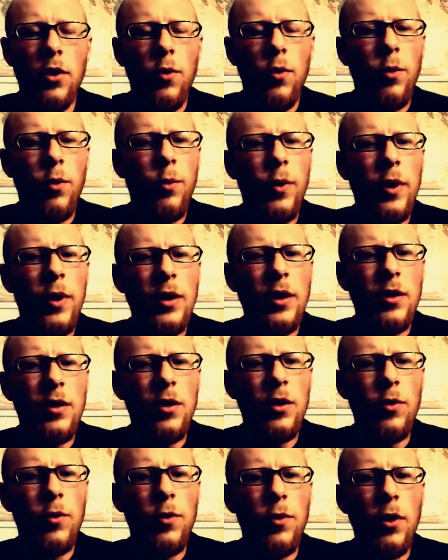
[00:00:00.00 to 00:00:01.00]
When we
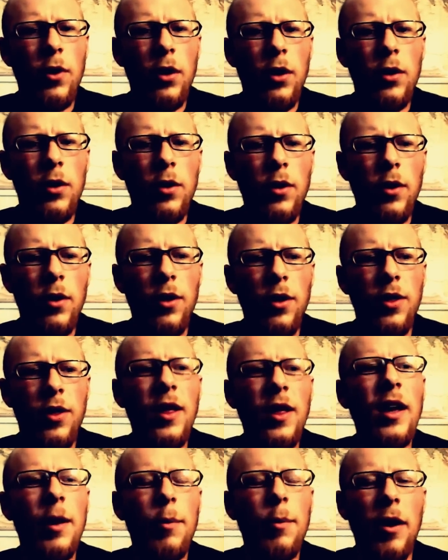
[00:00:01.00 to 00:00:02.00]

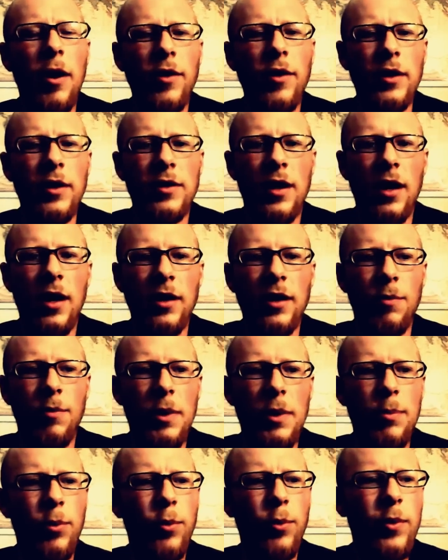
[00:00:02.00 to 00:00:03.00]
think about these kind of
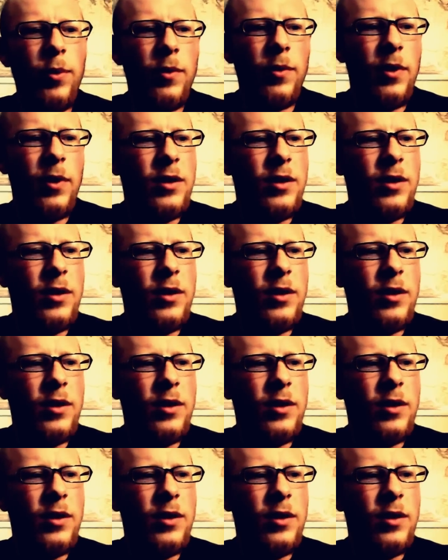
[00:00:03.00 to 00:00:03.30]
people,